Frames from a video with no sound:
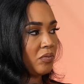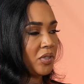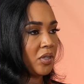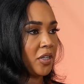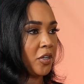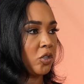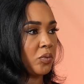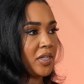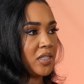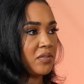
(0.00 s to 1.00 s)
Your
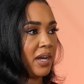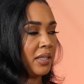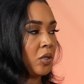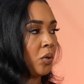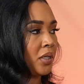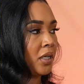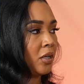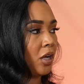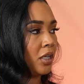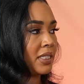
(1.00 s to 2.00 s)
career is finally going in
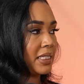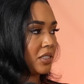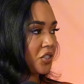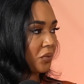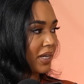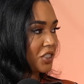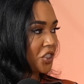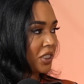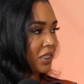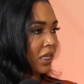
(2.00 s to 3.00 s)
a decent
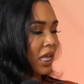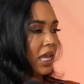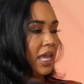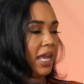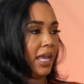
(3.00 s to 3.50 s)
direction.